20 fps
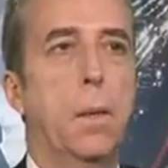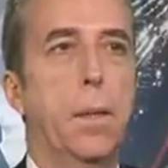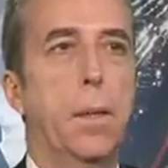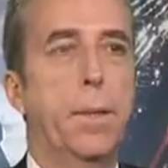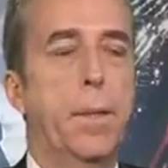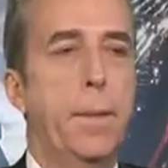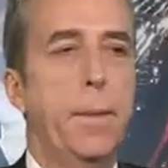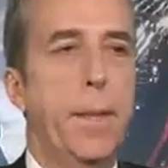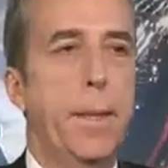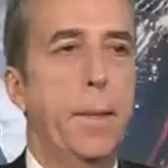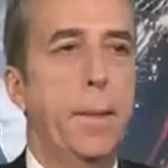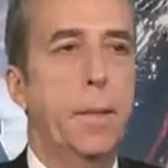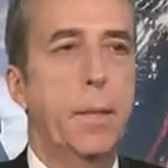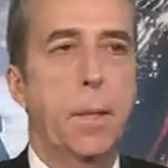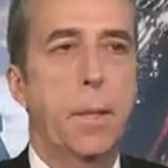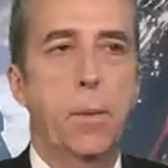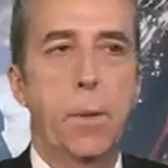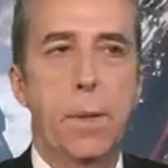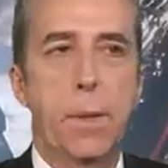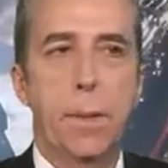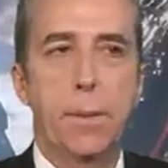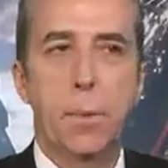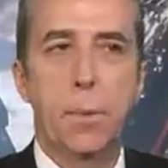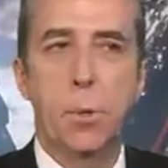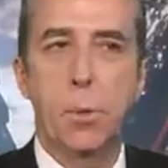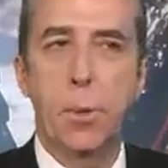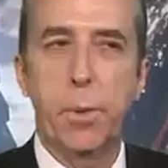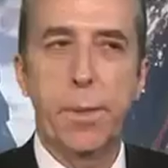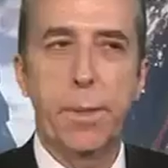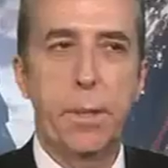Well, I think the Hang Seng went up
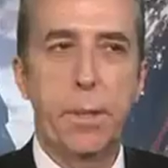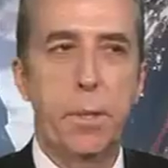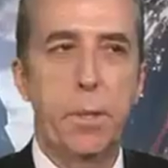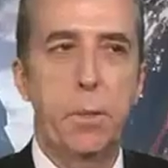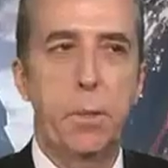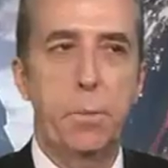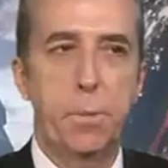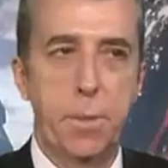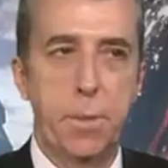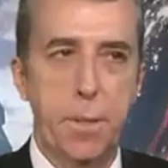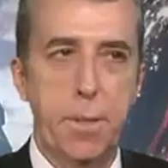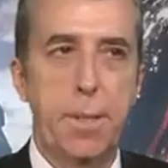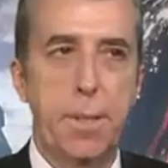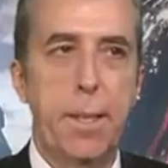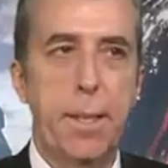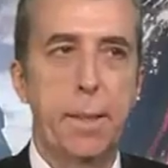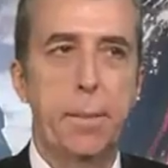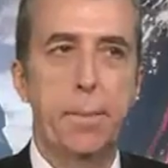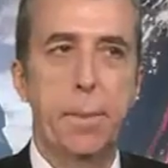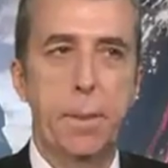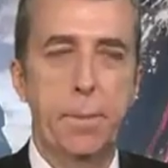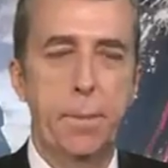22%,